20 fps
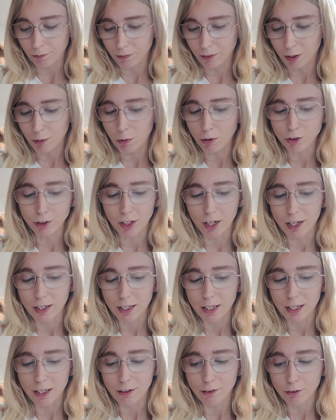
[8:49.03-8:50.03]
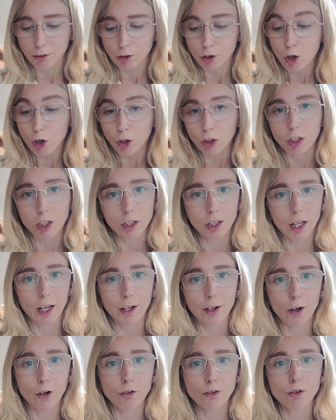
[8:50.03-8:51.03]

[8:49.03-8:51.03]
there wasn't any coloured Lego